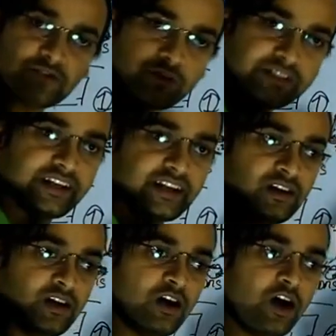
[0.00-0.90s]
is
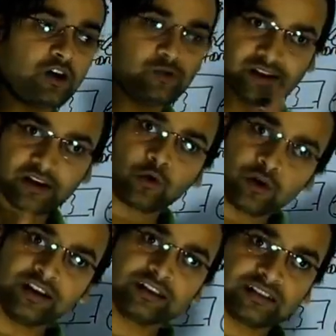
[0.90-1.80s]
rotating, or when a
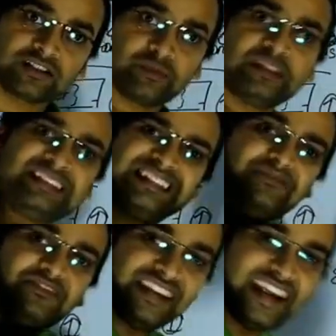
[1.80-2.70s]
coordinate system is
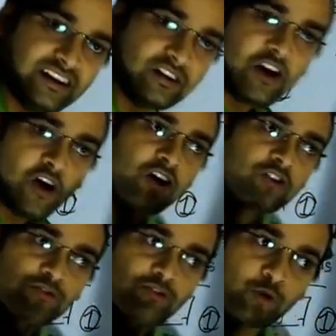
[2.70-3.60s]
shifted
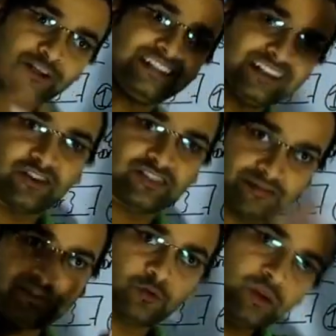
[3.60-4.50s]
or rotated or
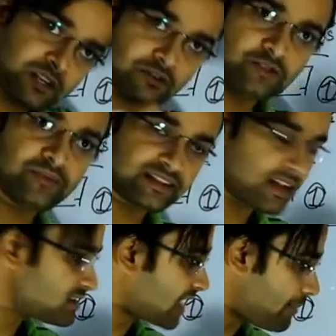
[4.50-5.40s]
shifted, whatever you may
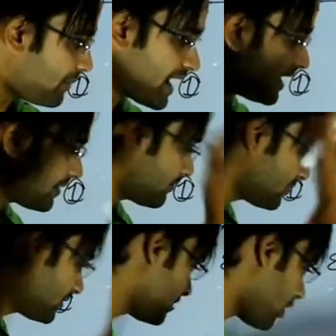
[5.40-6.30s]
change, apply
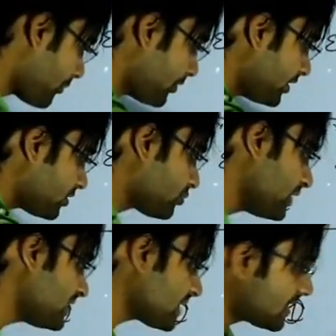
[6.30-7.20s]
operator to
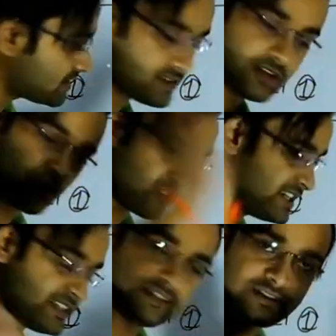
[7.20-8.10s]
it and
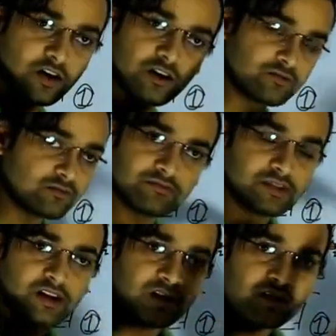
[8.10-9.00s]
rotate it, or
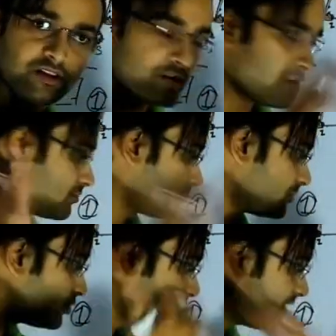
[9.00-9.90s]

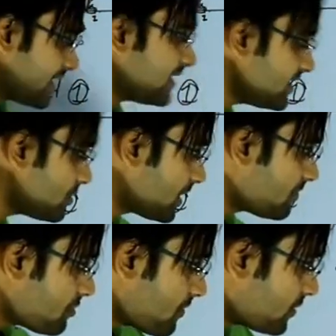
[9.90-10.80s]
do it anything,
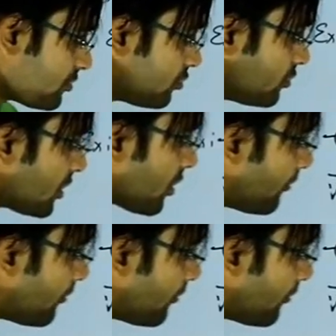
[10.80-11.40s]
whatever you want to do, the